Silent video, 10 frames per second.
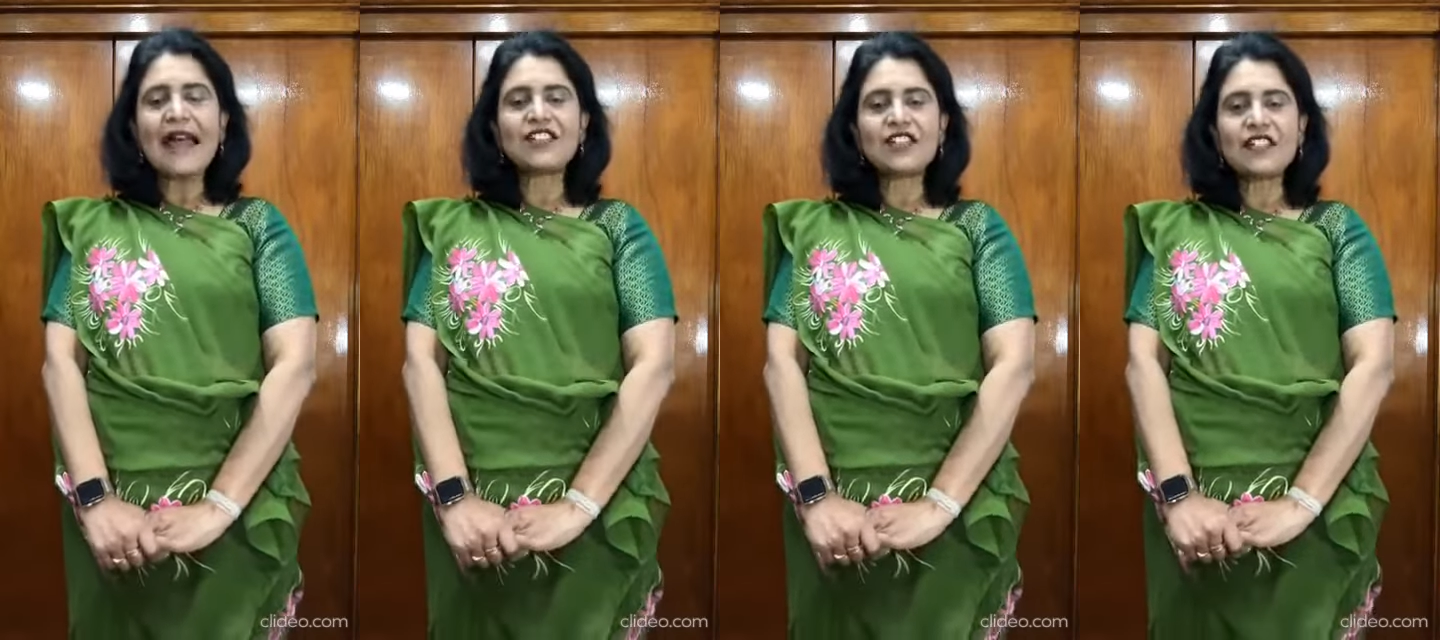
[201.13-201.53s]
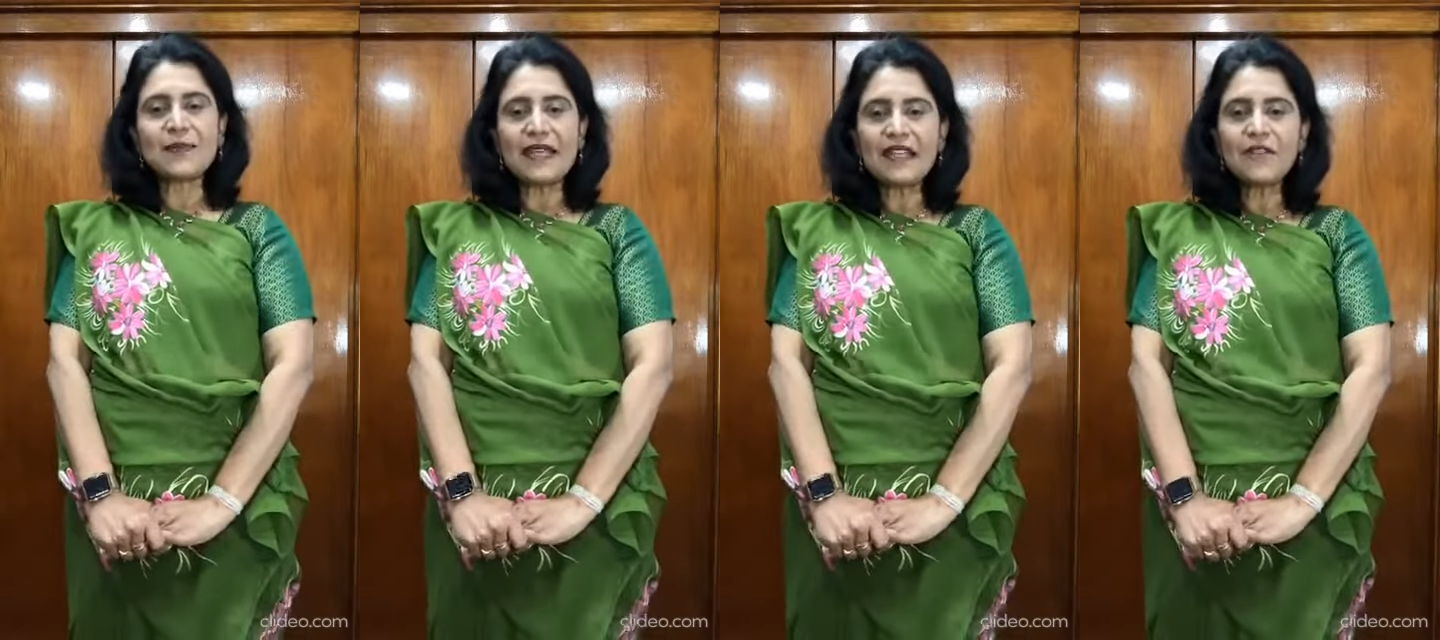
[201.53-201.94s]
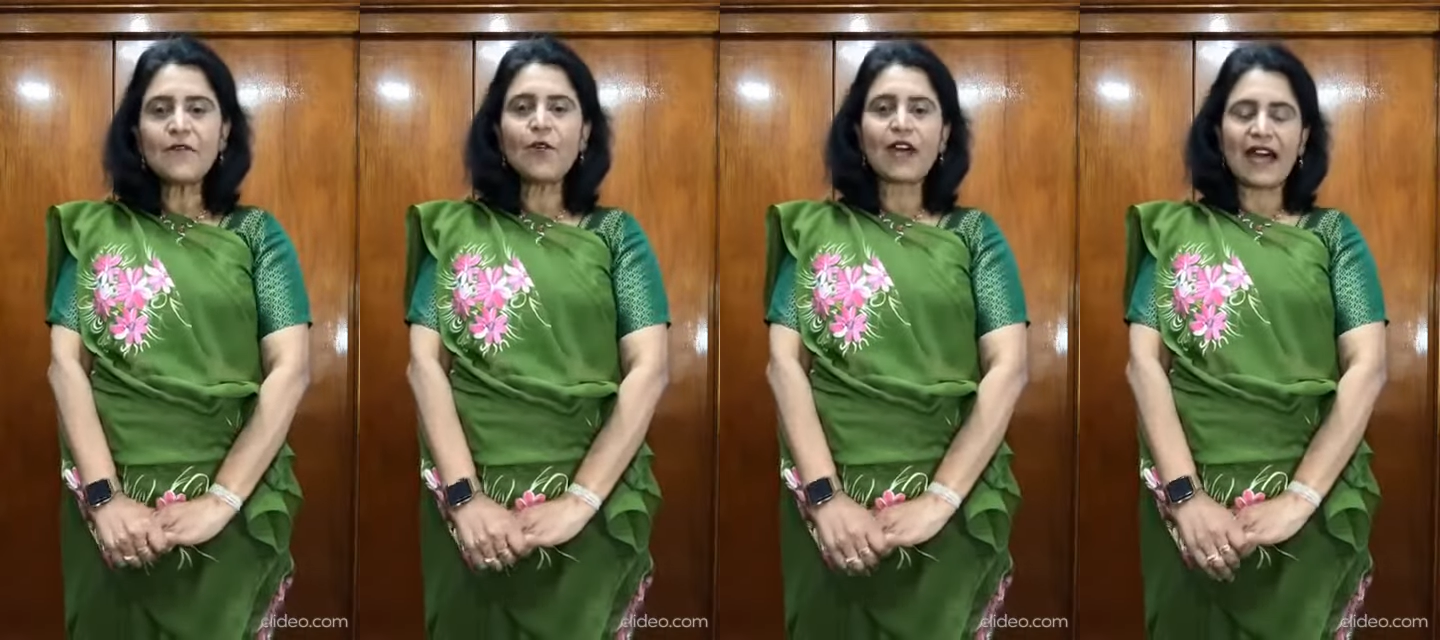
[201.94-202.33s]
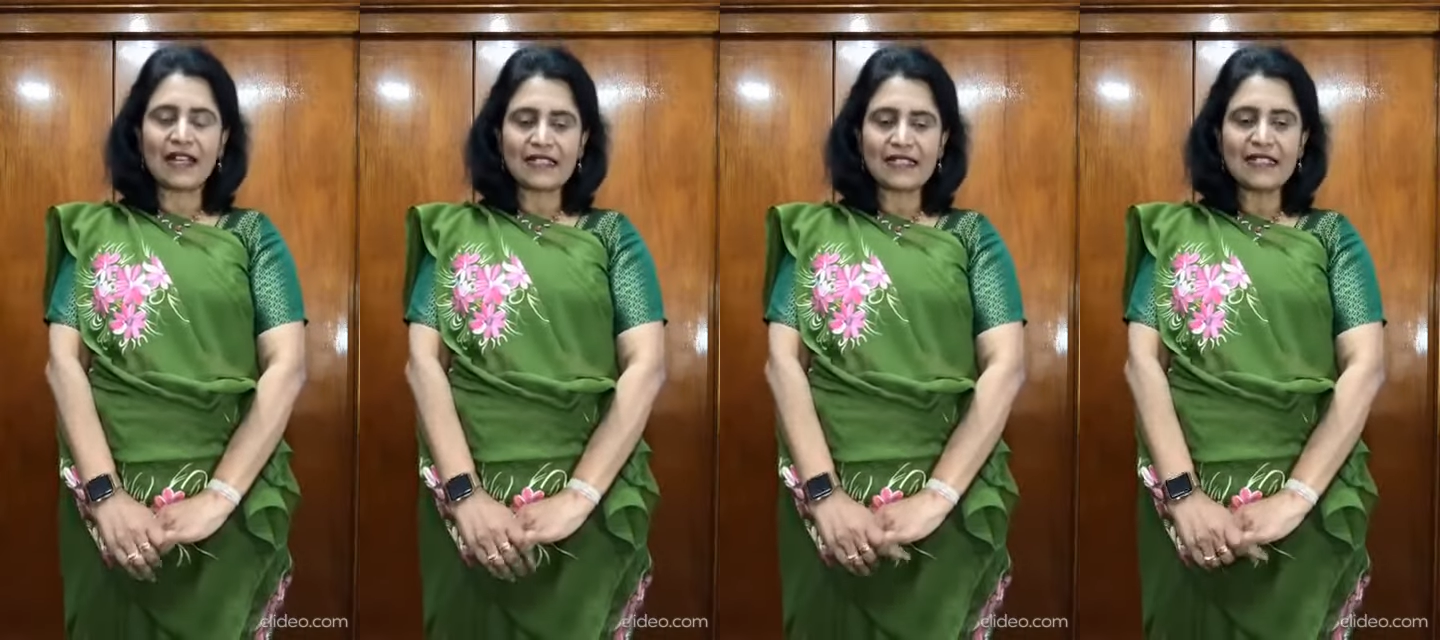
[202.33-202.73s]
And she's been a folk
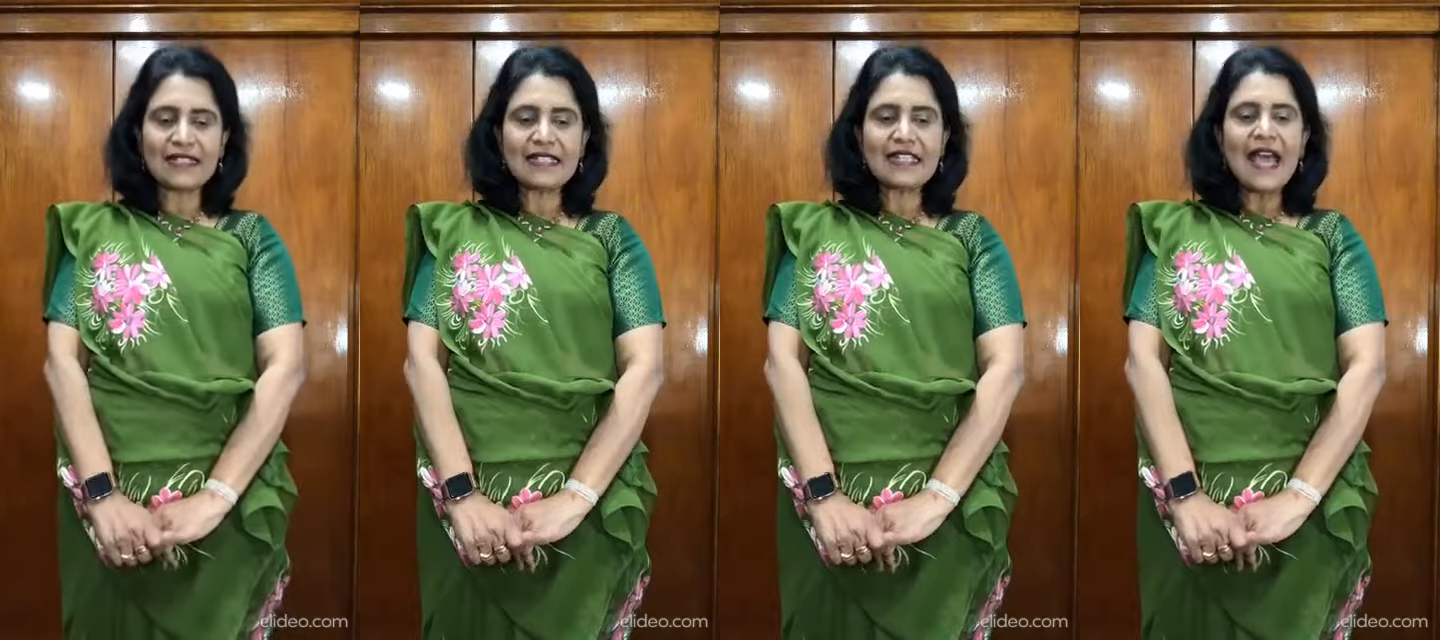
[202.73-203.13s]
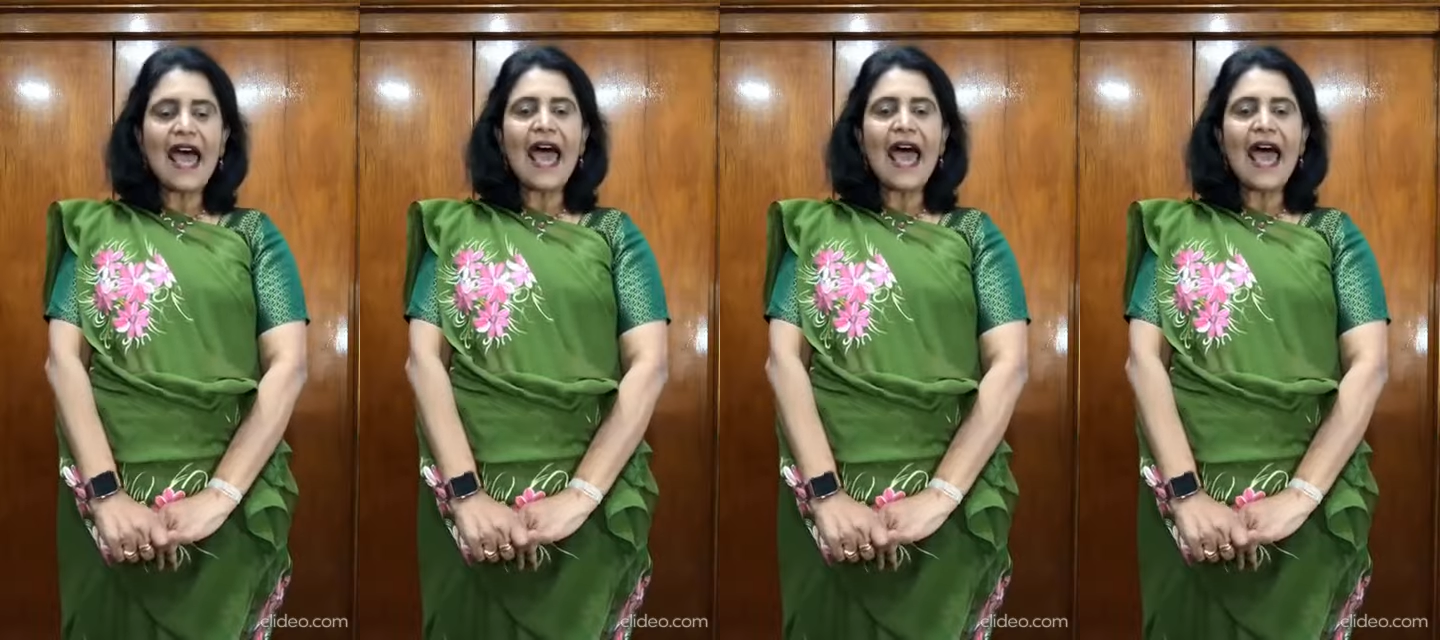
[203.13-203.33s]
artist